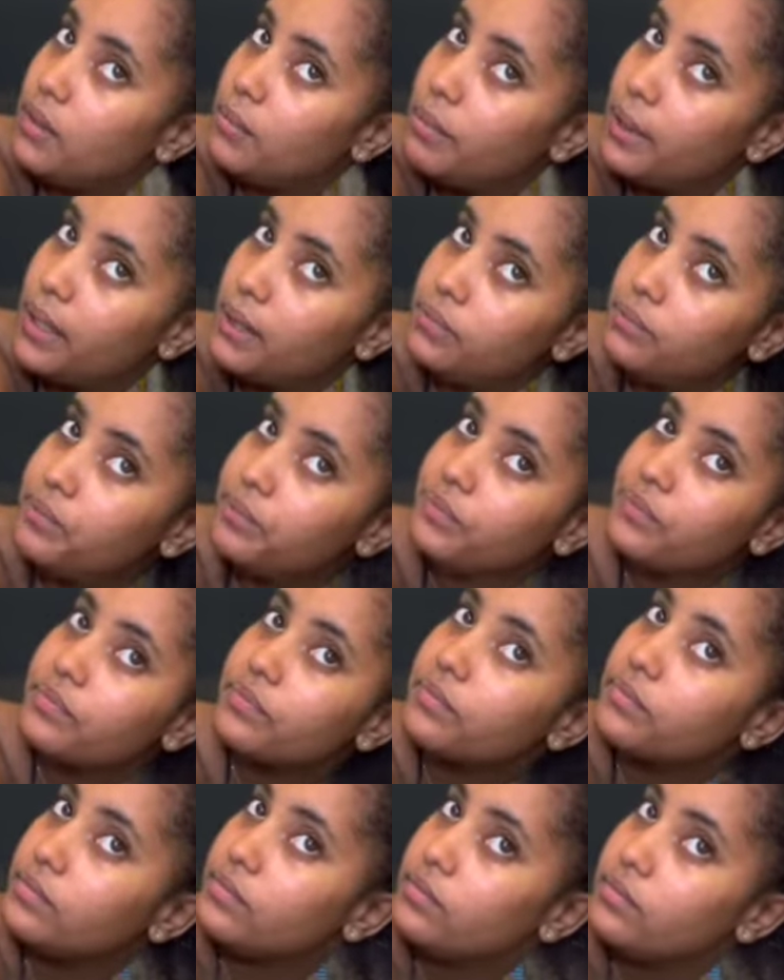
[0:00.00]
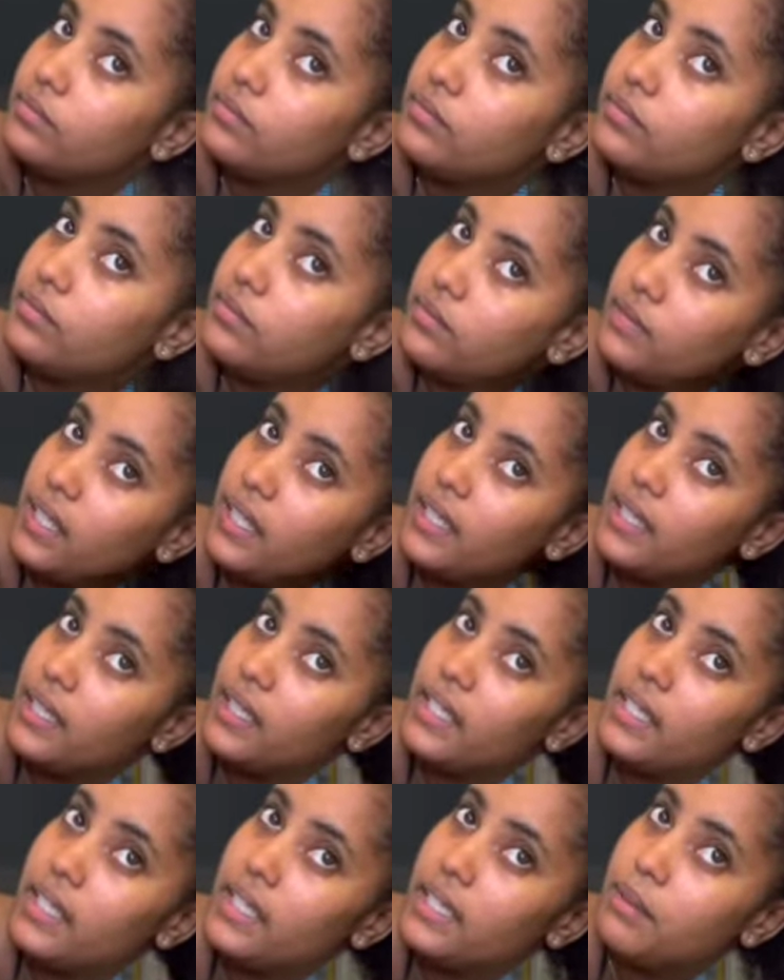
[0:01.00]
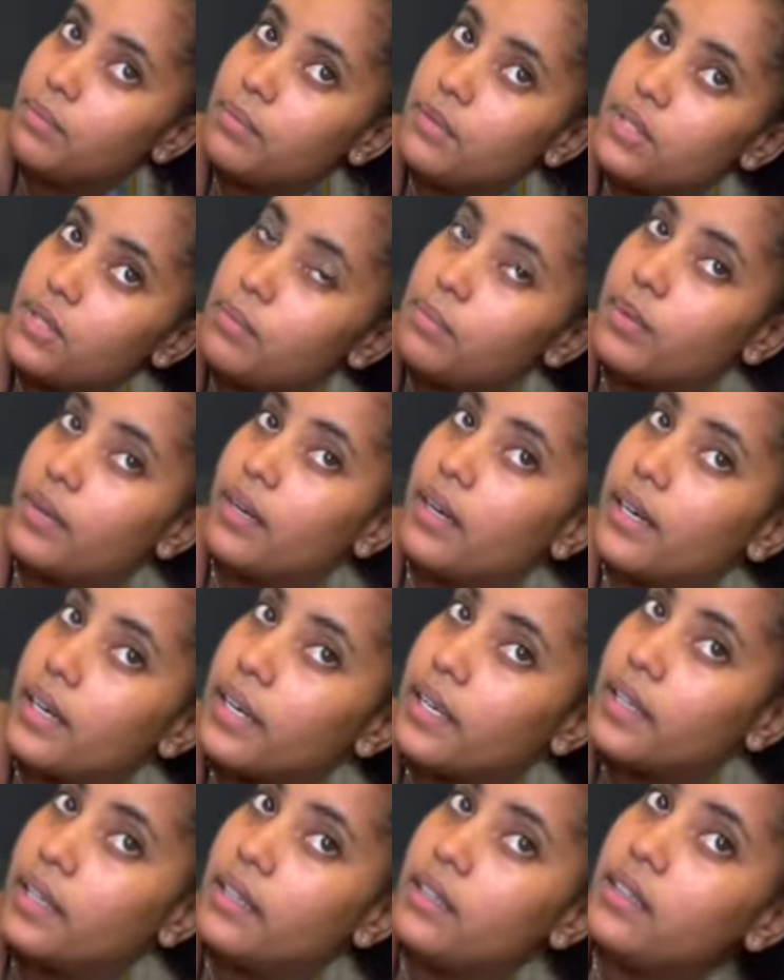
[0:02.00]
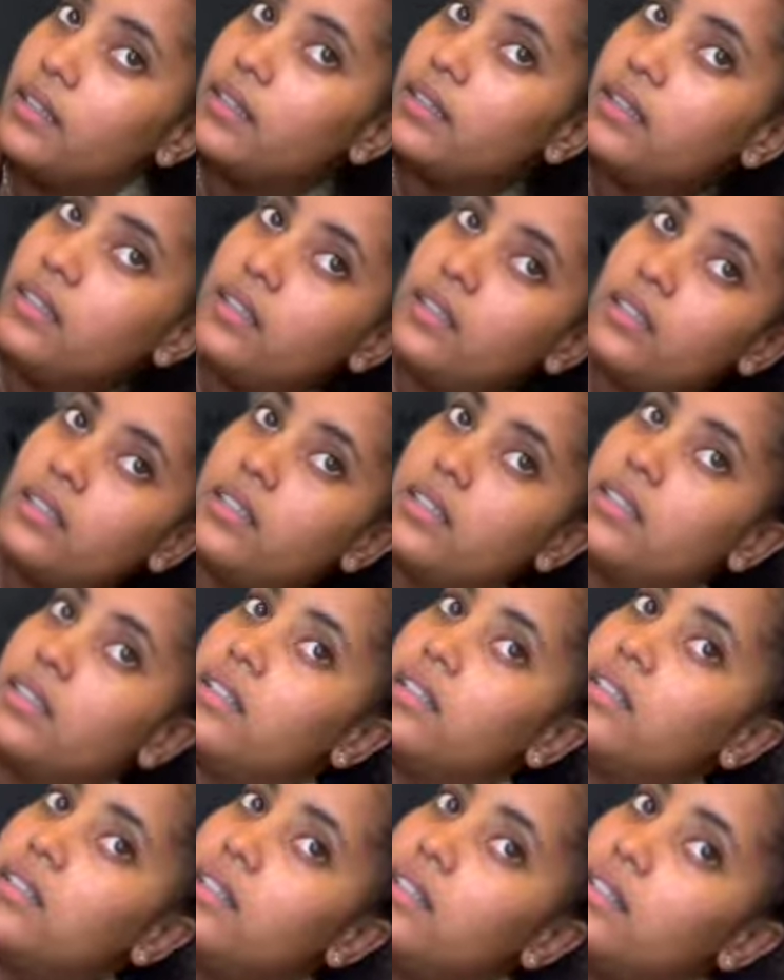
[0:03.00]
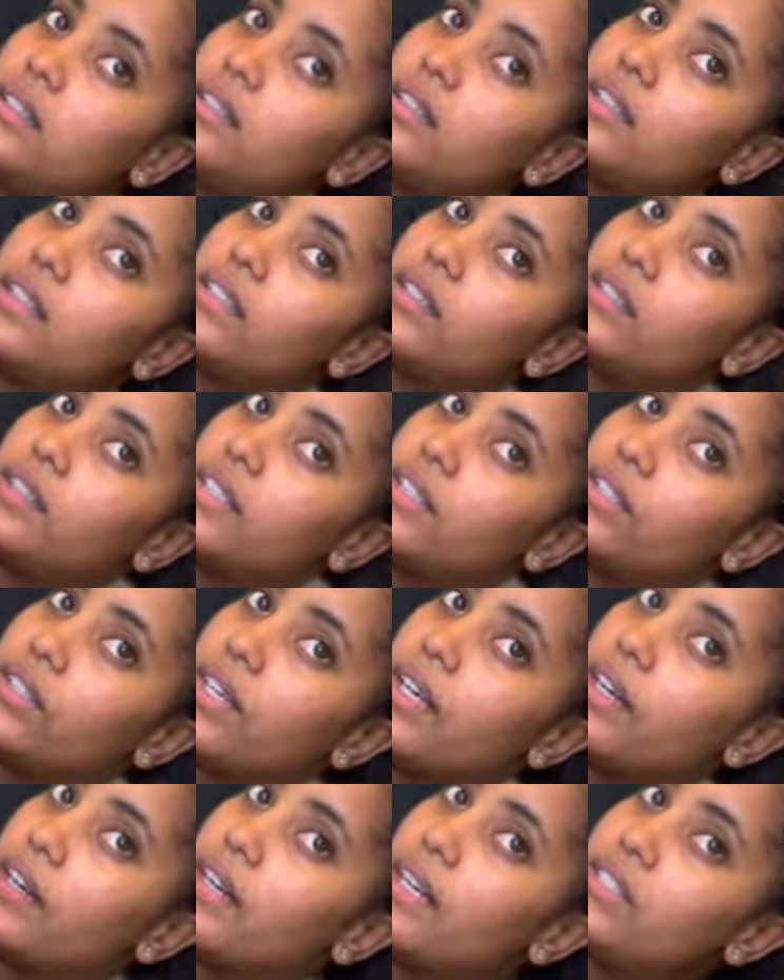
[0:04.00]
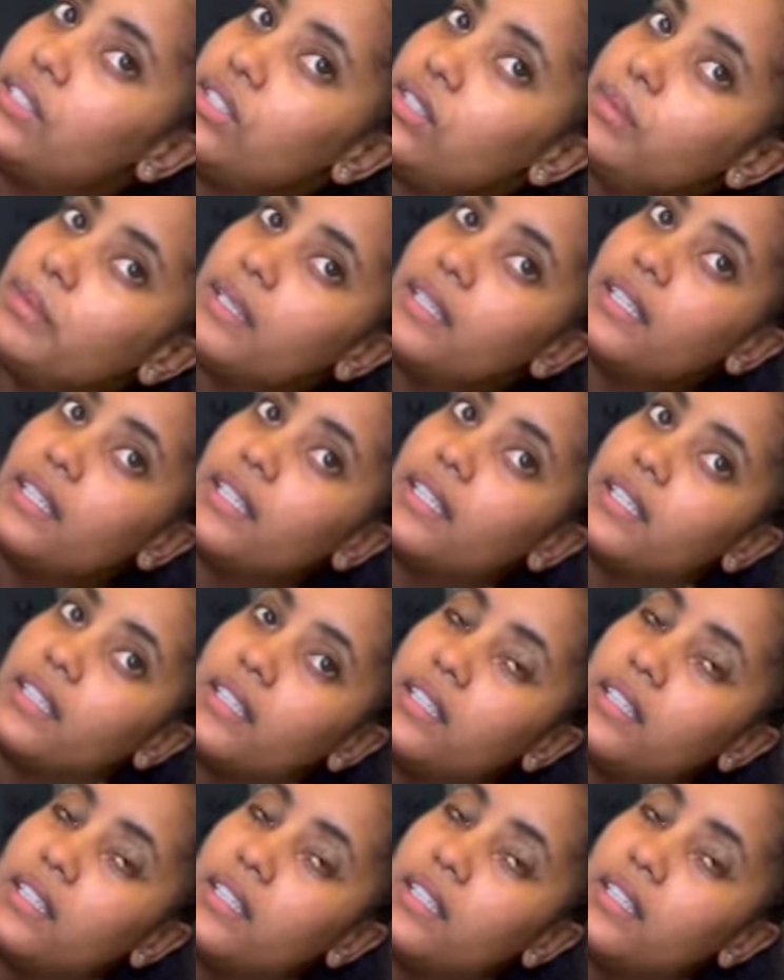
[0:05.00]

But I keep spraying. Literally, your hair has to be like